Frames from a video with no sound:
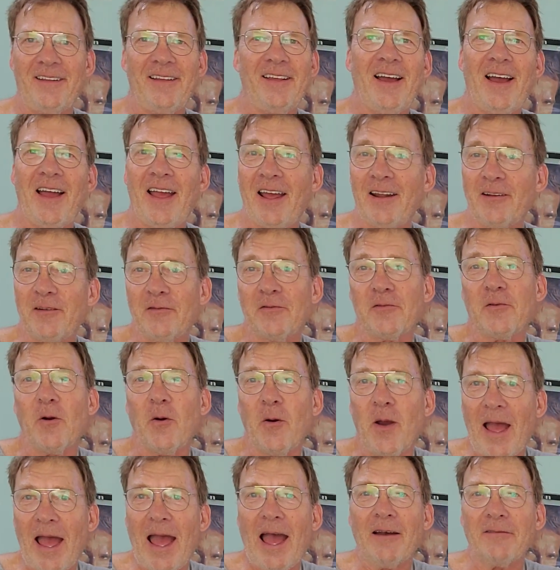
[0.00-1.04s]
I had to throw
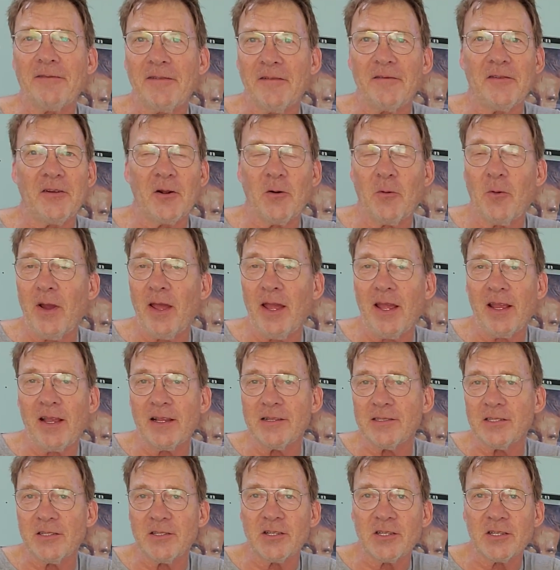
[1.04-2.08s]
half of it away
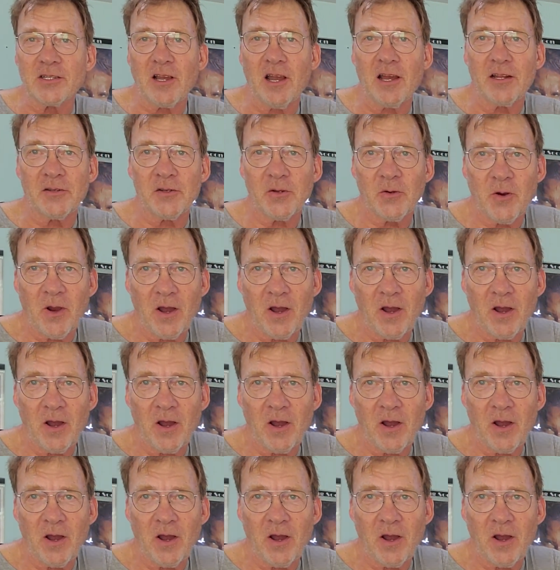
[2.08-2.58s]
because it just got too